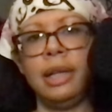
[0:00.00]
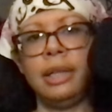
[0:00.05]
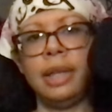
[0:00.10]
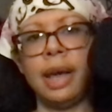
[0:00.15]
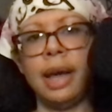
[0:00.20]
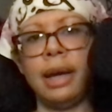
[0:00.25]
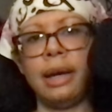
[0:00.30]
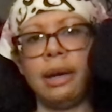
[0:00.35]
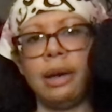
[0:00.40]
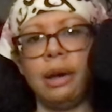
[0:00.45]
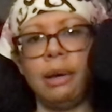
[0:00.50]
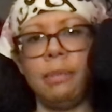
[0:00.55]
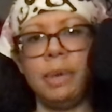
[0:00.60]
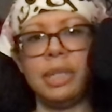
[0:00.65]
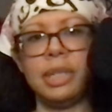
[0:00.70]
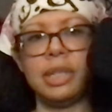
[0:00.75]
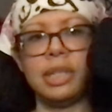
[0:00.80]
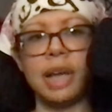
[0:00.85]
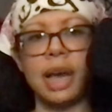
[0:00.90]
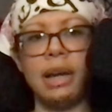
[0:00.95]
that come
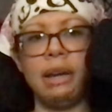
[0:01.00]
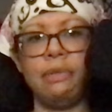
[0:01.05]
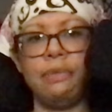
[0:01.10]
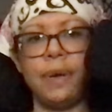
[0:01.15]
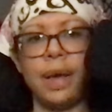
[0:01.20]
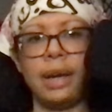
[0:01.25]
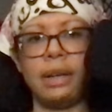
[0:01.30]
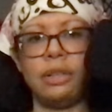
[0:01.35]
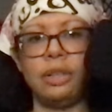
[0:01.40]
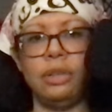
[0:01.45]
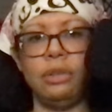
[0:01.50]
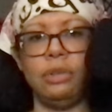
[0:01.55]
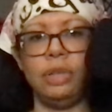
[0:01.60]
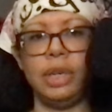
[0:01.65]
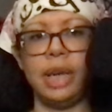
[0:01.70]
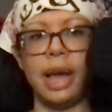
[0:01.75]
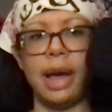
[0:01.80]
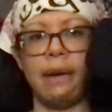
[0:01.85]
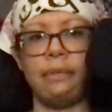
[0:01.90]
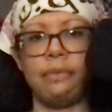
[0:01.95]
as a side effect to
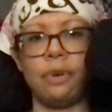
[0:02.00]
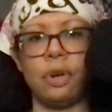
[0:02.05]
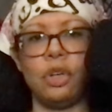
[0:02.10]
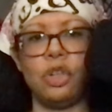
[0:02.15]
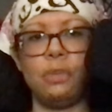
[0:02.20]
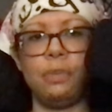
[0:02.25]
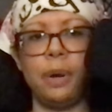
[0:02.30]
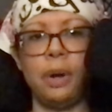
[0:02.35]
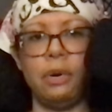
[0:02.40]
the average